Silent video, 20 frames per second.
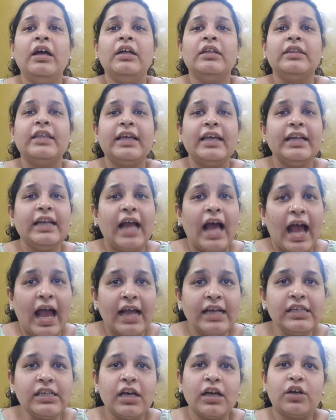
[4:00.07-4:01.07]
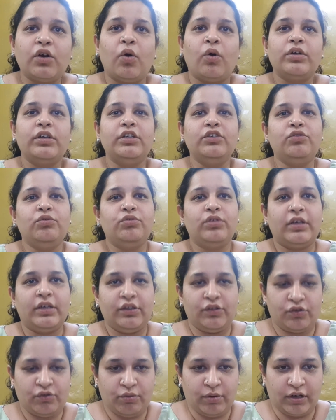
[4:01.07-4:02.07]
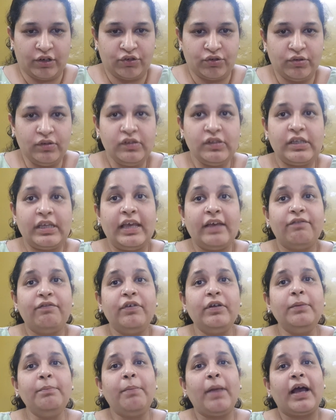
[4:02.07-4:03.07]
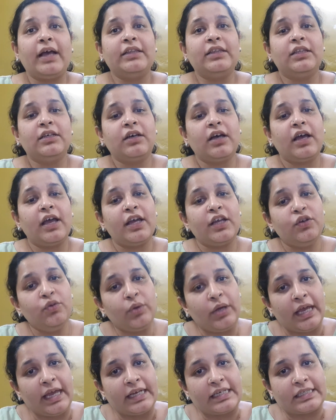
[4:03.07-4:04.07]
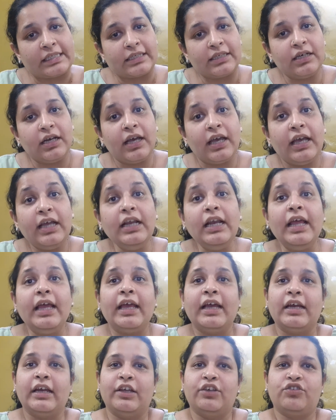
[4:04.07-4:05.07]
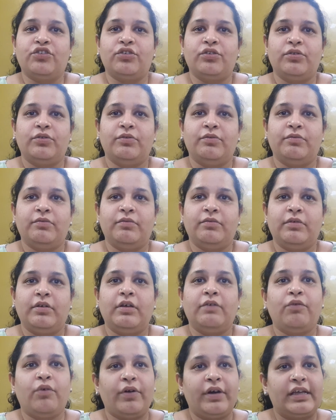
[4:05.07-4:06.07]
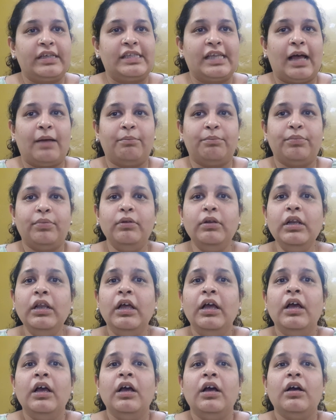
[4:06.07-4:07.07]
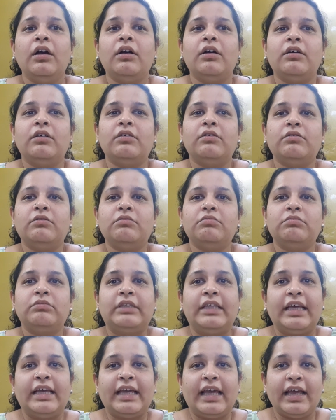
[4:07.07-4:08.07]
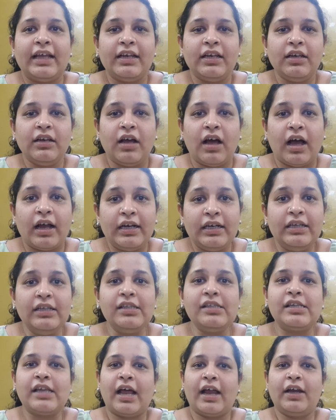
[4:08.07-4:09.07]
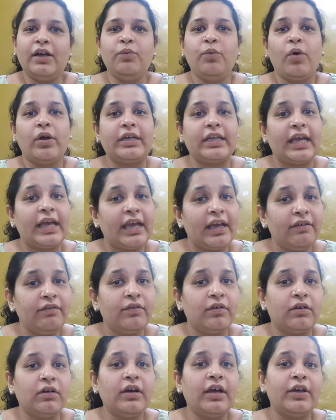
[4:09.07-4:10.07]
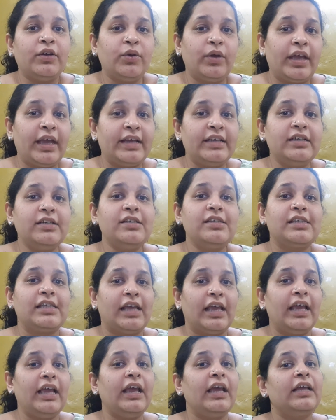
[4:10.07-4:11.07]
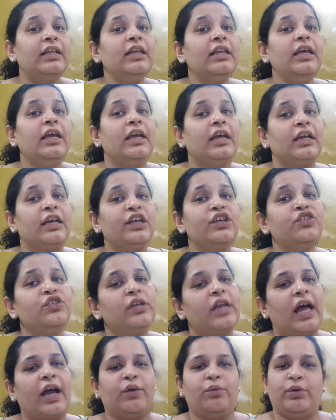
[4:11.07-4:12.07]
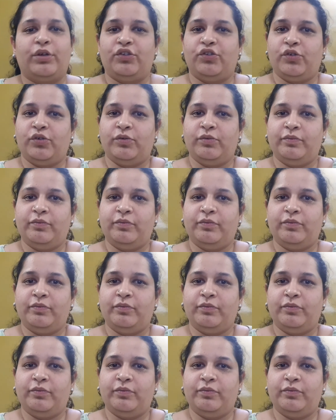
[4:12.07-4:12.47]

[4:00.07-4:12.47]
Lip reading: They can act according to the instructions given by the educator in English. For example, they can understand whatever educators say in English language.